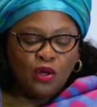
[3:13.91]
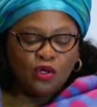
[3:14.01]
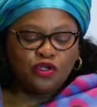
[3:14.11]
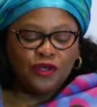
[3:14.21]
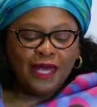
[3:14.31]

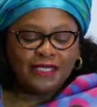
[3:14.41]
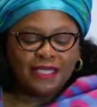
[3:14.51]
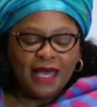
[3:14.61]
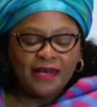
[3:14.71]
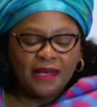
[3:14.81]
So that
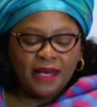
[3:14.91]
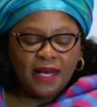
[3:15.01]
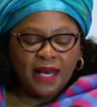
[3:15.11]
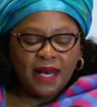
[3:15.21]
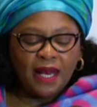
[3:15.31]
then,
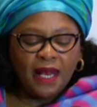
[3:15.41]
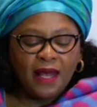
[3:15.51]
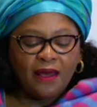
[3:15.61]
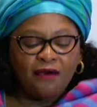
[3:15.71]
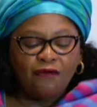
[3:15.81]

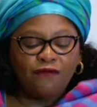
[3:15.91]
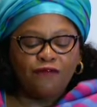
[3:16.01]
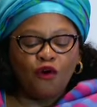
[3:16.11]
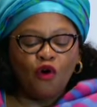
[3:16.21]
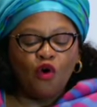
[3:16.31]

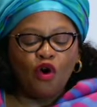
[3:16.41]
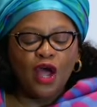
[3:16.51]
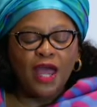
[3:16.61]
for